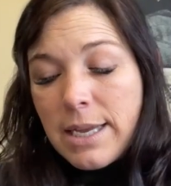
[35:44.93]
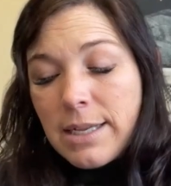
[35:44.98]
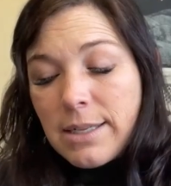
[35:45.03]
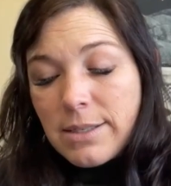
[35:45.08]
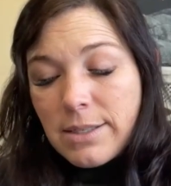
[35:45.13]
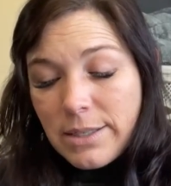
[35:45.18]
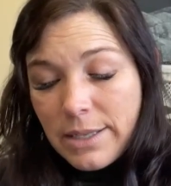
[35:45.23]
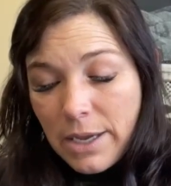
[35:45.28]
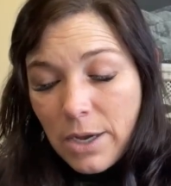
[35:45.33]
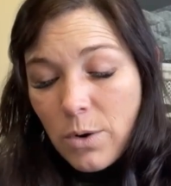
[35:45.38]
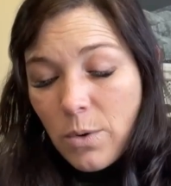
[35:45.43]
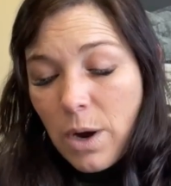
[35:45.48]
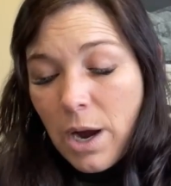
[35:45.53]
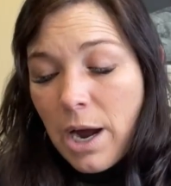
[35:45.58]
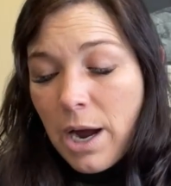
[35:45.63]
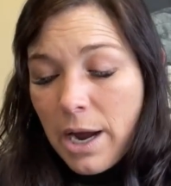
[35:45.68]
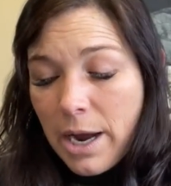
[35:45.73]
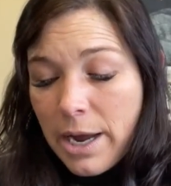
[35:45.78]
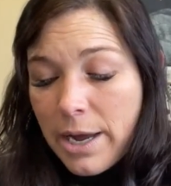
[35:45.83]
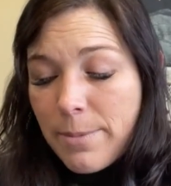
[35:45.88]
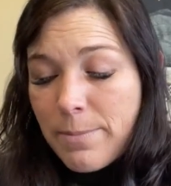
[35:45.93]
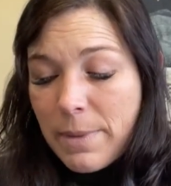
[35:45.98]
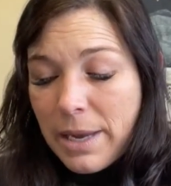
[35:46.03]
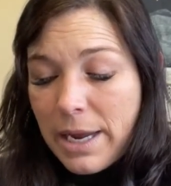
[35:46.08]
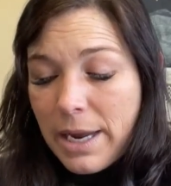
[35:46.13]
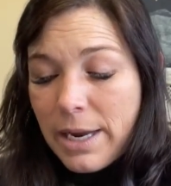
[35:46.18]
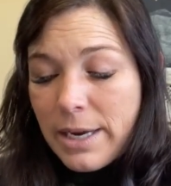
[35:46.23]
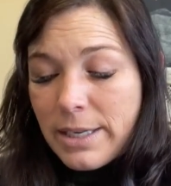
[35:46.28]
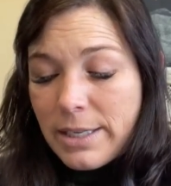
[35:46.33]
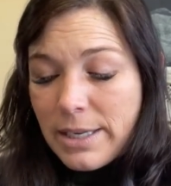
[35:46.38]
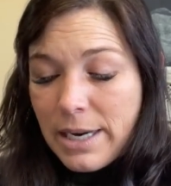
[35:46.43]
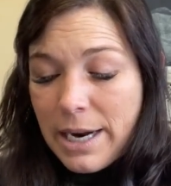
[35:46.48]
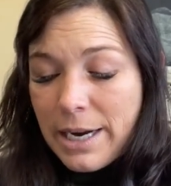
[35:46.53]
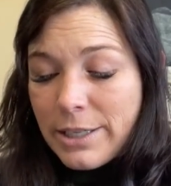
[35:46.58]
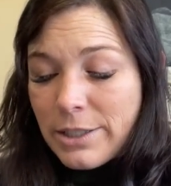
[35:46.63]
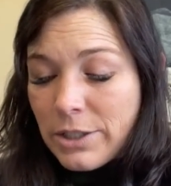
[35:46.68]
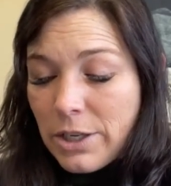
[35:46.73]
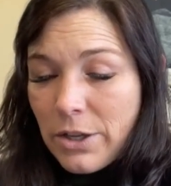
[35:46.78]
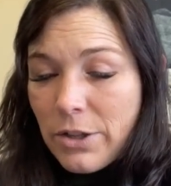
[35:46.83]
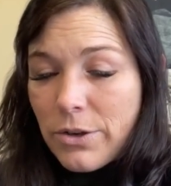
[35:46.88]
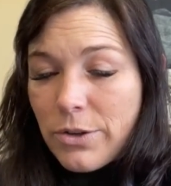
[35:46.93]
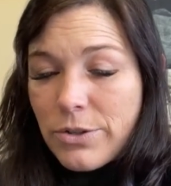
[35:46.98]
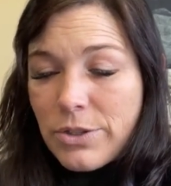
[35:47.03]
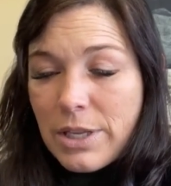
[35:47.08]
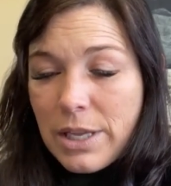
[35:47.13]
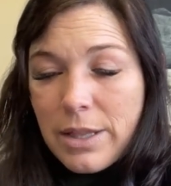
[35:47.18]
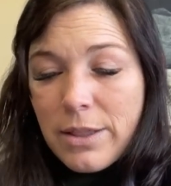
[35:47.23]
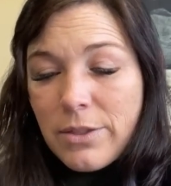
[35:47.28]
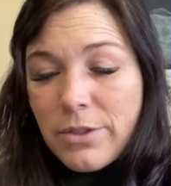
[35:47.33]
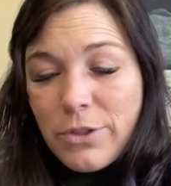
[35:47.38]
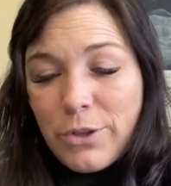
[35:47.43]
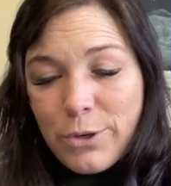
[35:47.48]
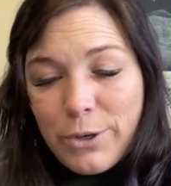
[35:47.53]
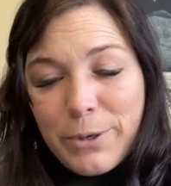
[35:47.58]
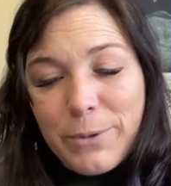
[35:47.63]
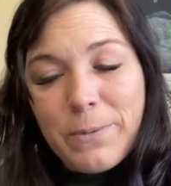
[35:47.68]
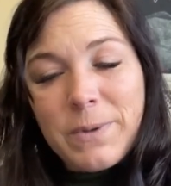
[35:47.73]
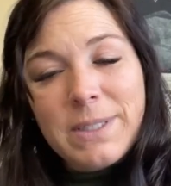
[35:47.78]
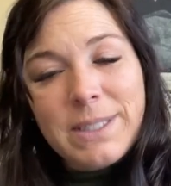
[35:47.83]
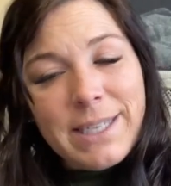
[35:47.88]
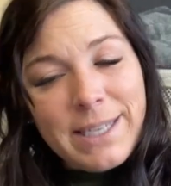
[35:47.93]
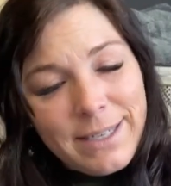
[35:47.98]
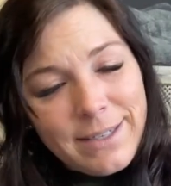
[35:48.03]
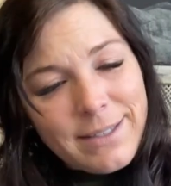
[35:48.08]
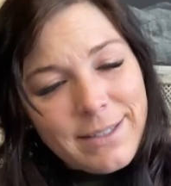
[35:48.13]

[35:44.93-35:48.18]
So I made $9.31.